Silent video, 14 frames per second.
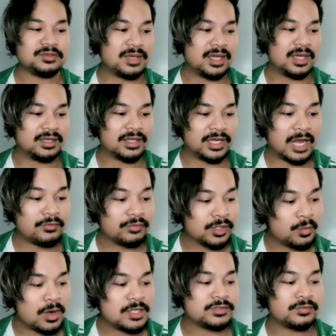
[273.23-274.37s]
man, I really
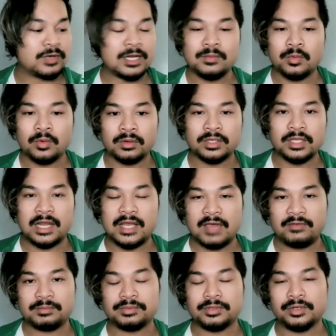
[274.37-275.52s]
wanted to write more and have
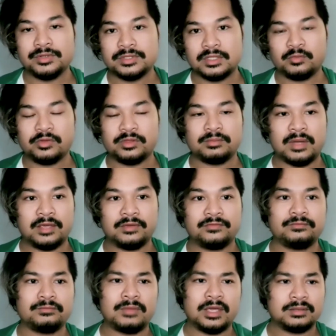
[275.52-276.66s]
it produced with my
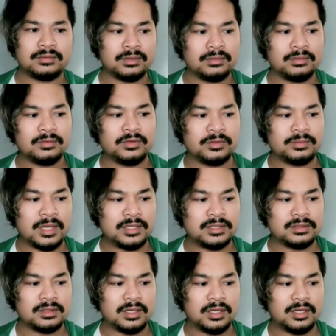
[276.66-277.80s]
my
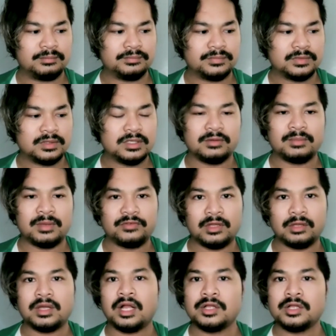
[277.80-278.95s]
fellow
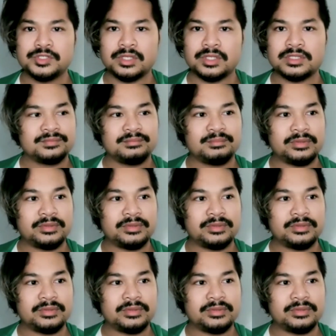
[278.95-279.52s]
college students.